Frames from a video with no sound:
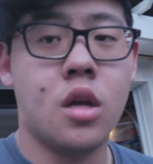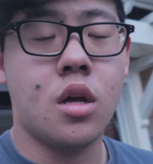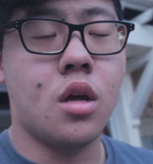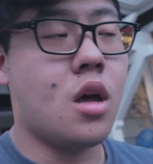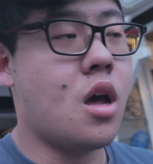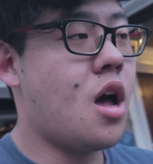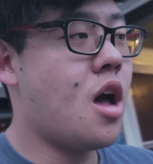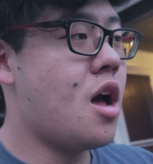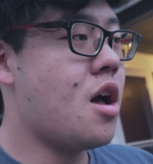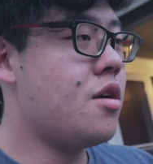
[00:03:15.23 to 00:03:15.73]

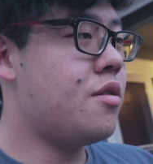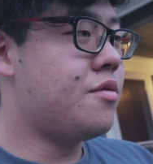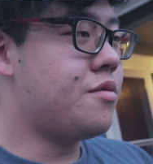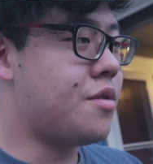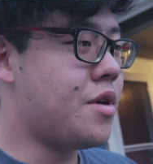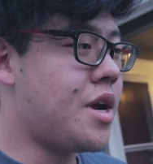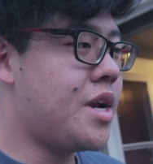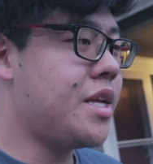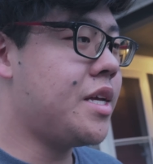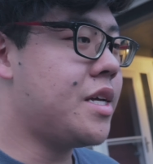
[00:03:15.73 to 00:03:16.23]

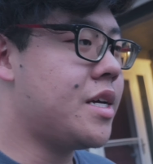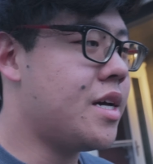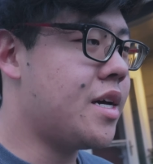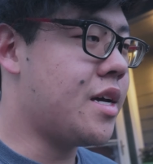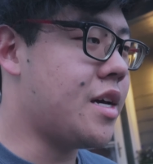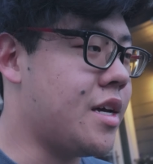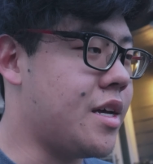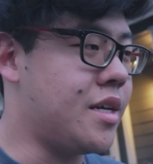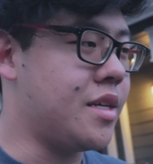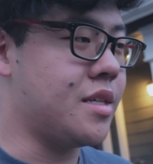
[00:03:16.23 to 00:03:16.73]
Alrighty
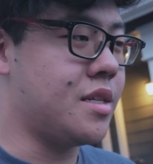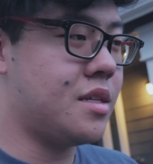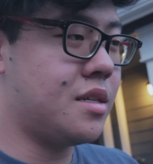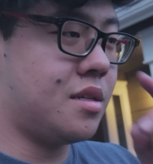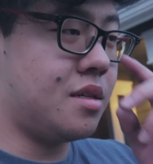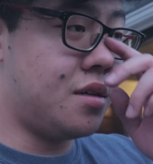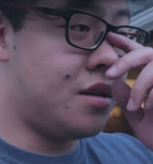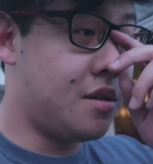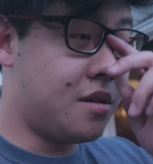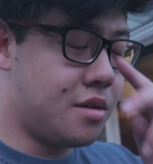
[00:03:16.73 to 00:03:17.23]
guys,
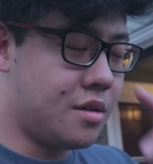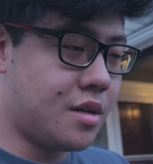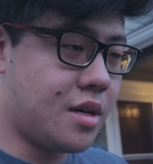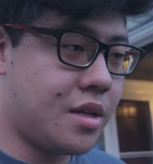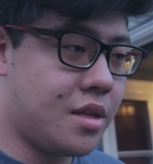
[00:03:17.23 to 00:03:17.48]
so